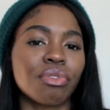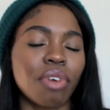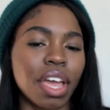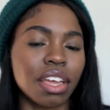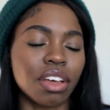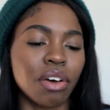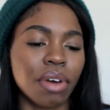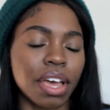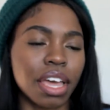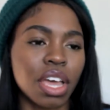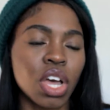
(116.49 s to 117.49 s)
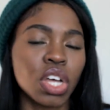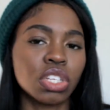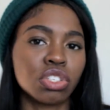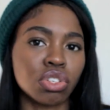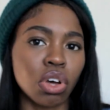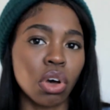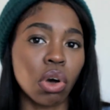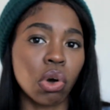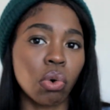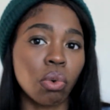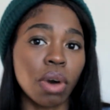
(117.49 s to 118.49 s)
right okay
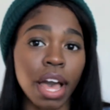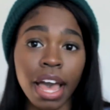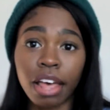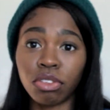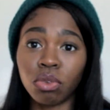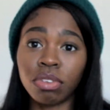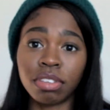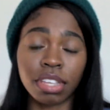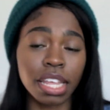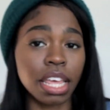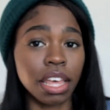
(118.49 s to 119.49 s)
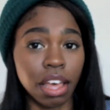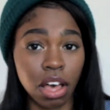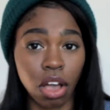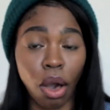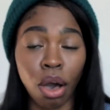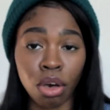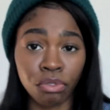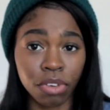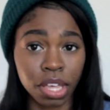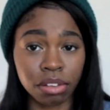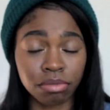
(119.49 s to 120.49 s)
so as you see a
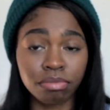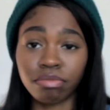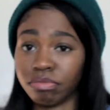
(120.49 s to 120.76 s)
coffin